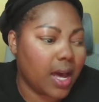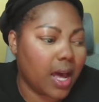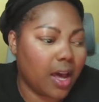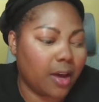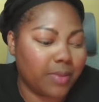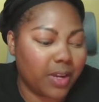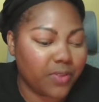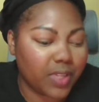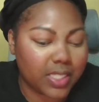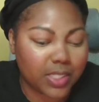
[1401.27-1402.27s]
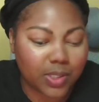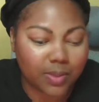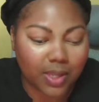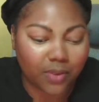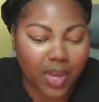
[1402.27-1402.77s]
Definitely do some
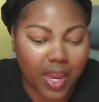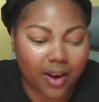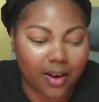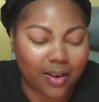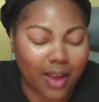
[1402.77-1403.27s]
self care.